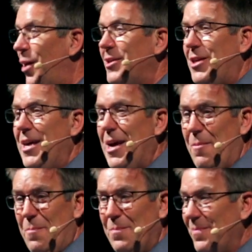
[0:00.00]
plus
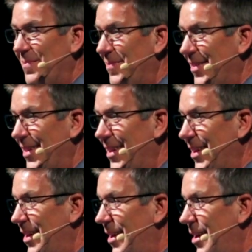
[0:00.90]
him,
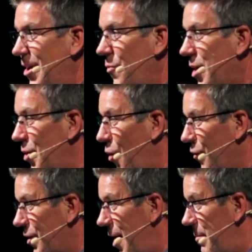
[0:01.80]
we can
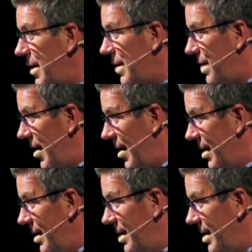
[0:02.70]
overcome anything.